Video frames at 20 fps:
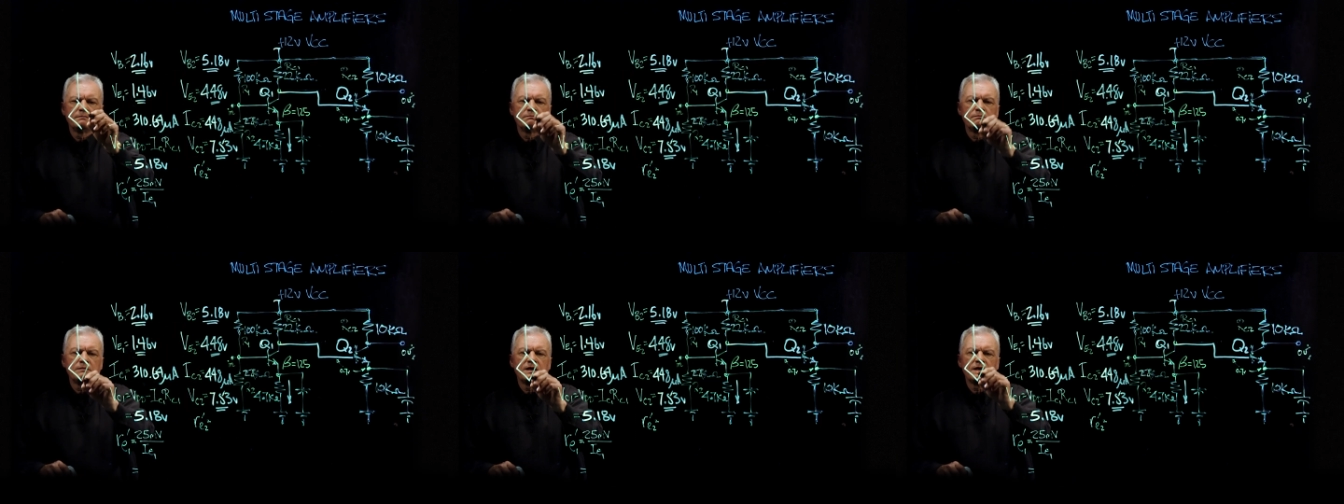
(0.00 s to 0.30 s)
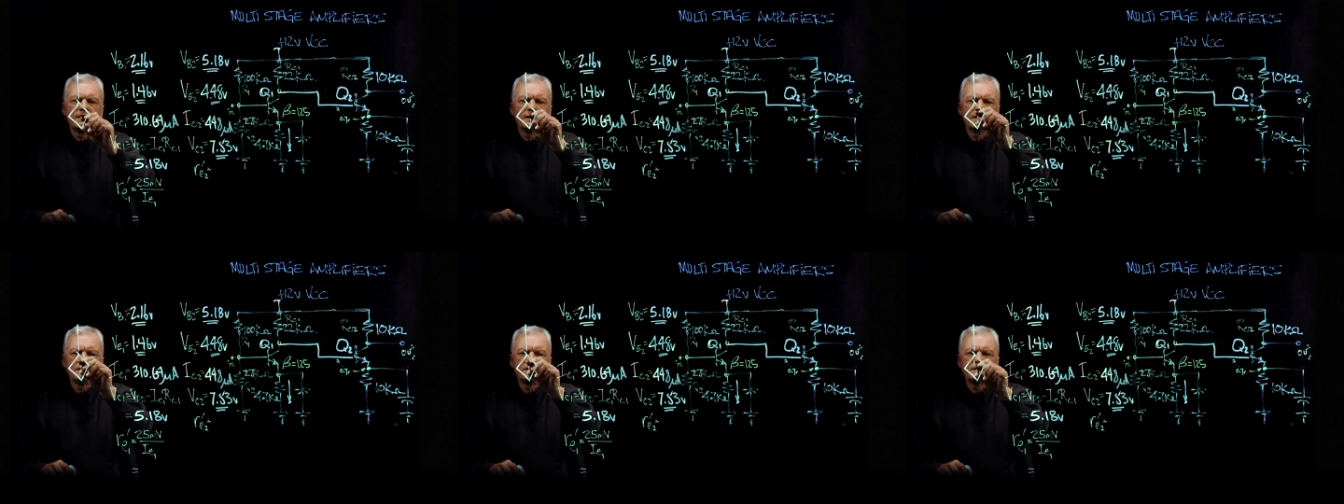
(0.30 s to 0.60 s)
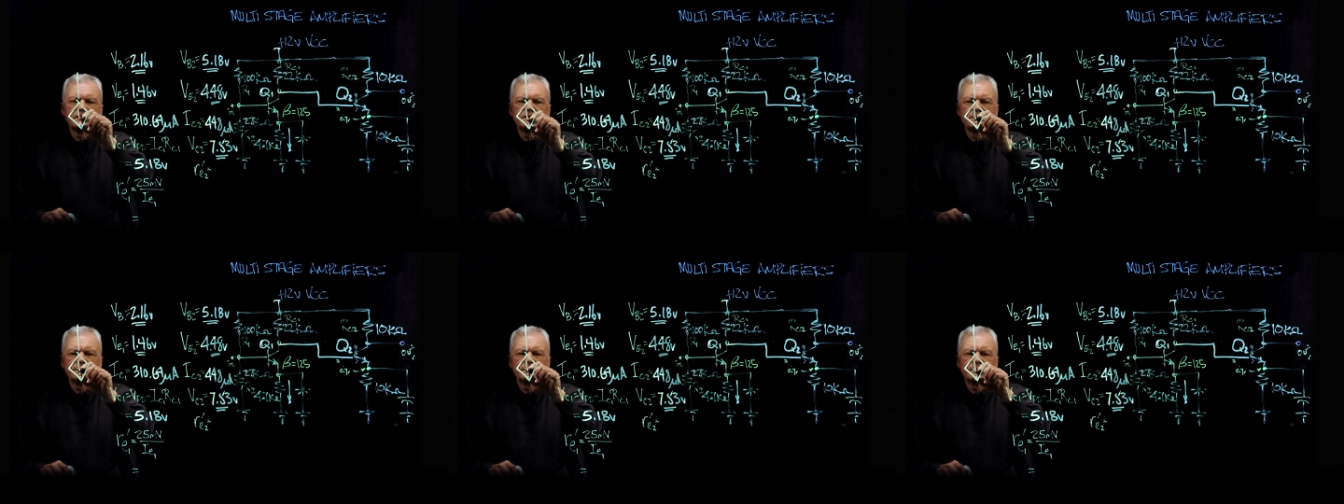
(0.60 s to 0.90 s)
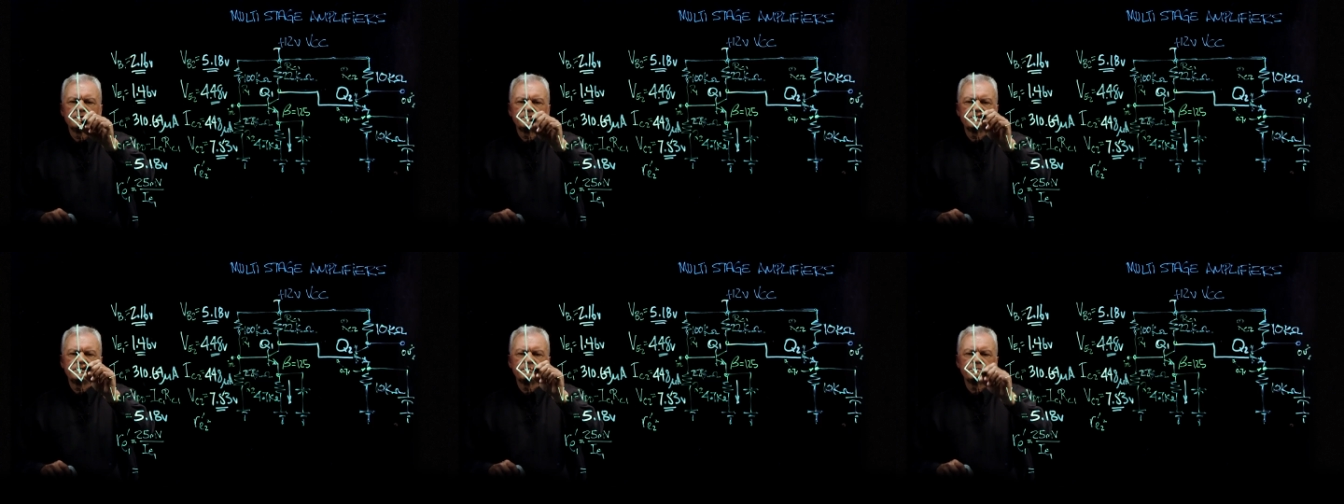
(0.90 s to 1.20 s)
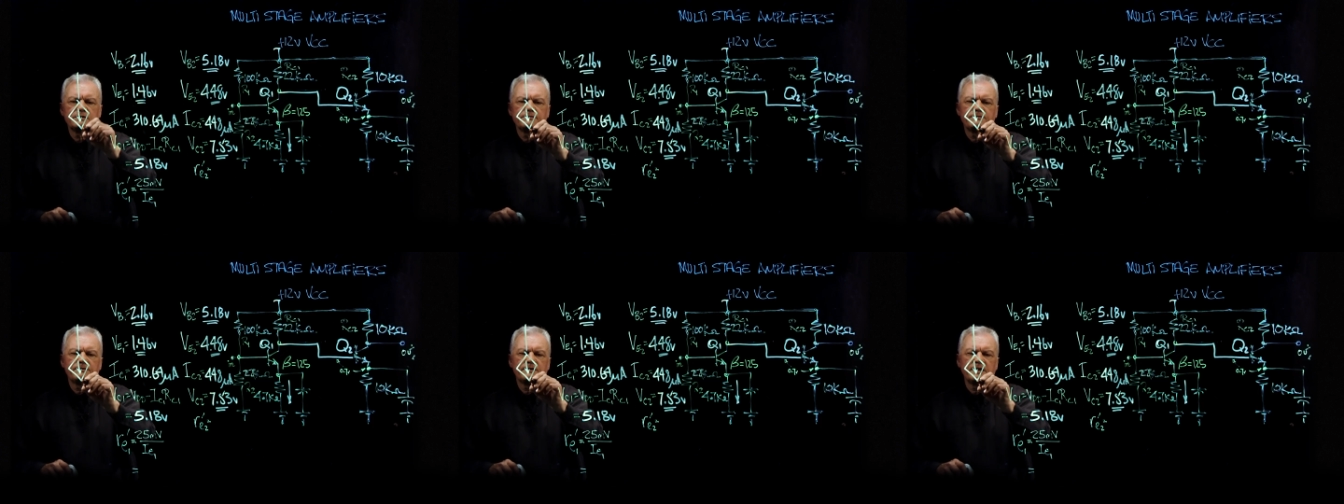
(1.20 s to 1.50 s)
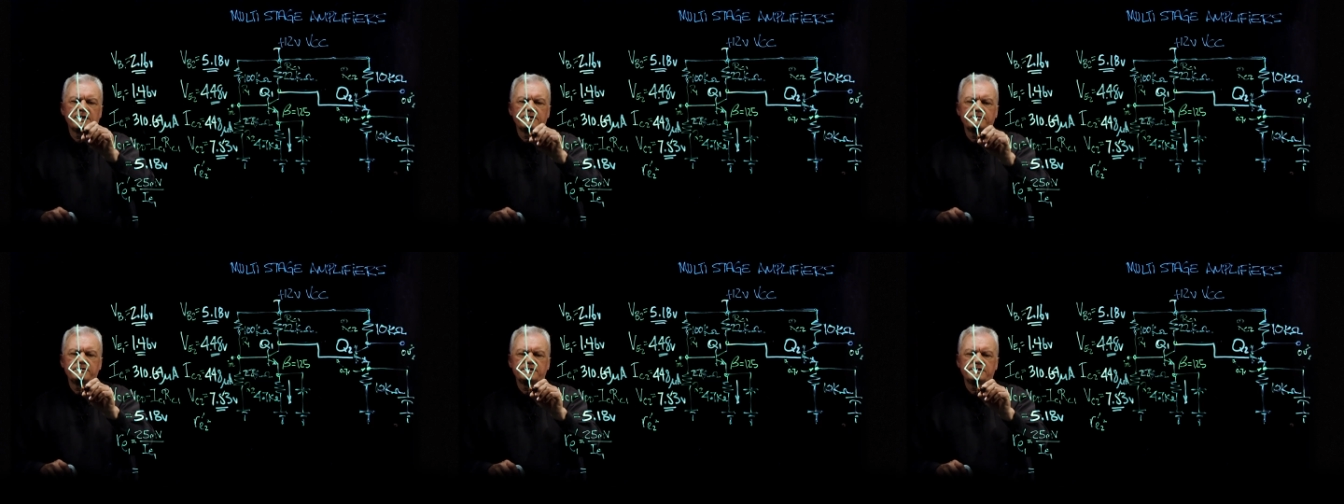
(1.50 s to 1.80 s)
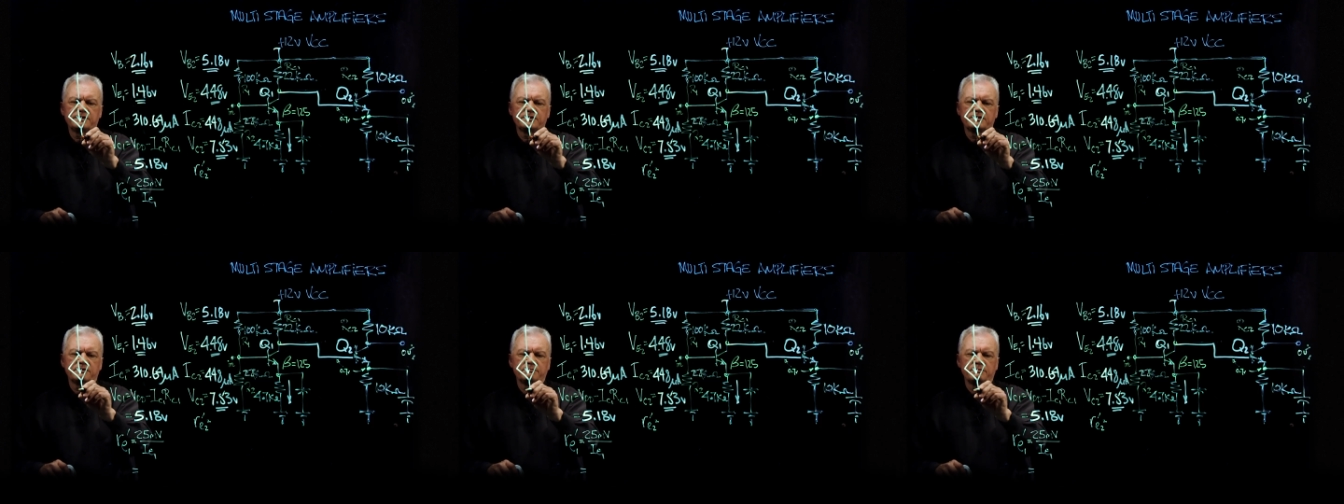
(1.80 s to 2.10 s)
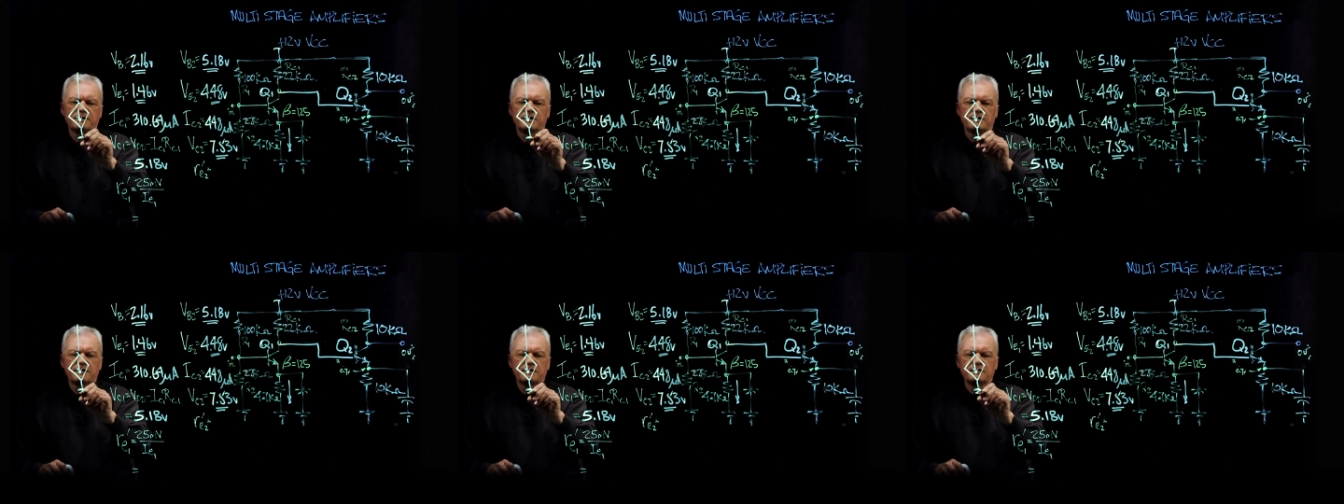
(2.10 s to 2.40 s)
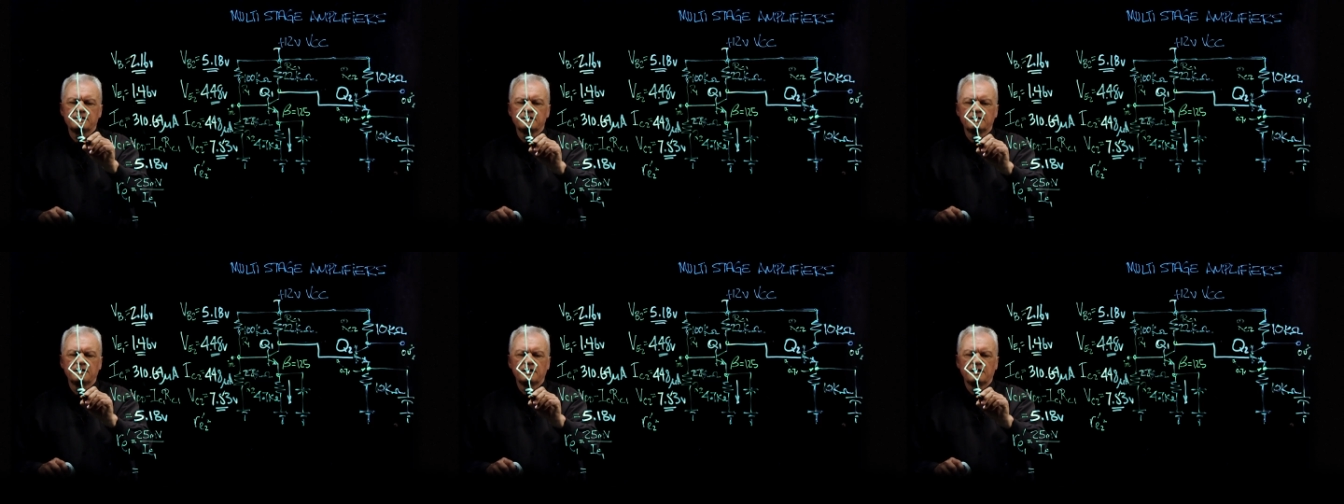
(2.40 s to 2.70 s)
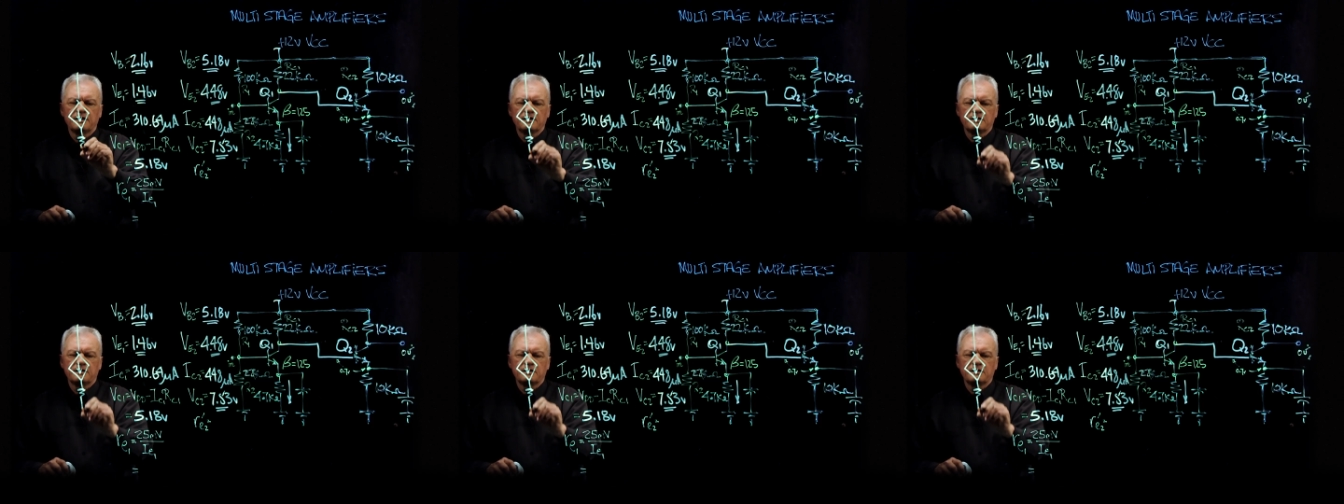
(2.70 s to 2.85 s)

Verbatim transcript: model, simplified resistor model,